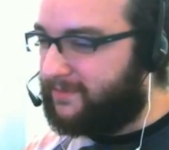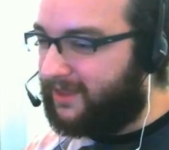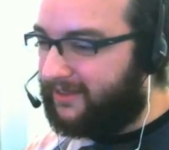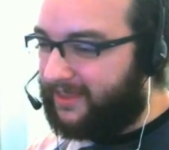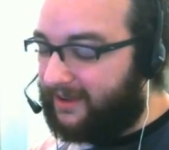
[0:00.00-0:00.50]

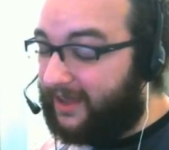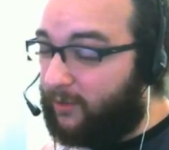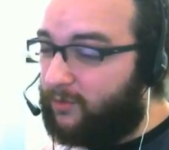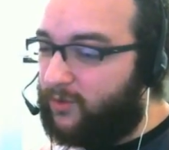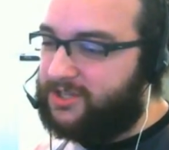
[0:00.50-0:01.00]
and now
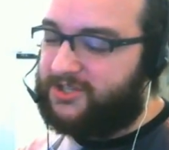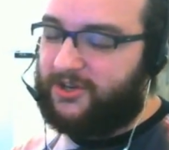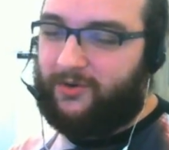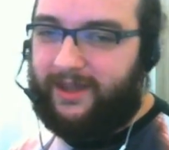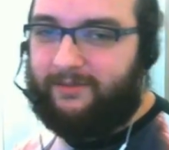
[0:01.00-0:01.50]
what we're
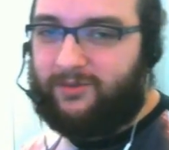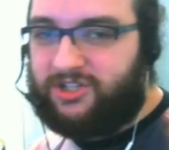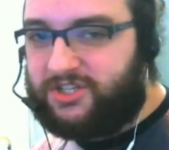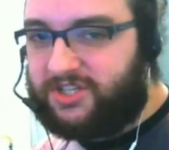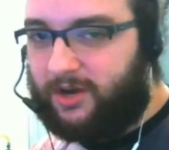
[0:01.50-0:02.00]
doing, we're
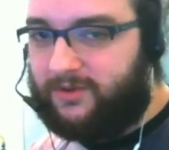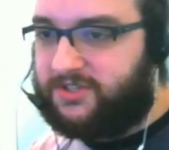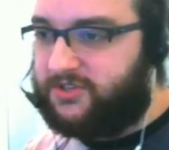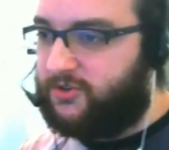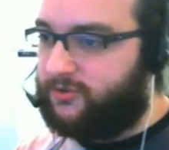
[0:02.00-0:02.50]
just going
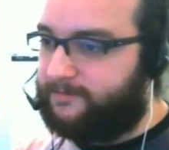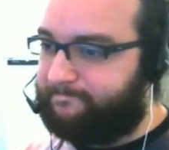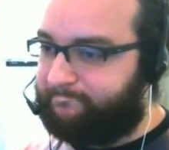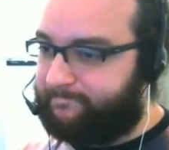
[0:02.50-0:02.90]
to.